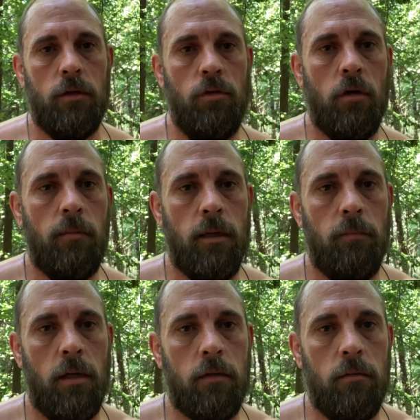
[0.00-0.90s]
You know my
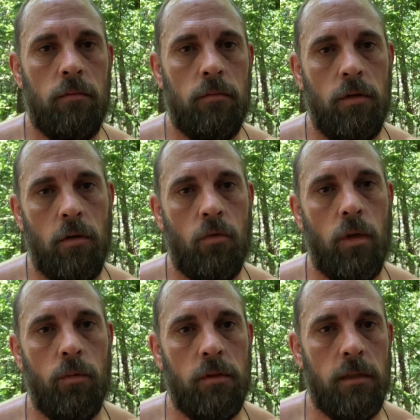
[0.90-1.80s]
motto, you don't
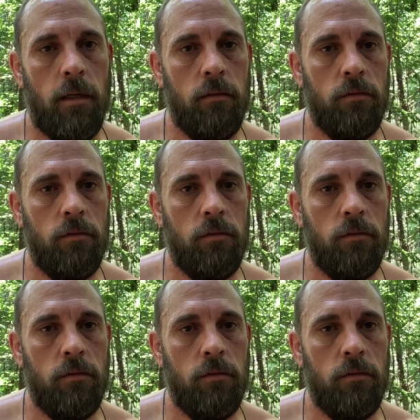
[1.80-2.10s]
quit when you're tired,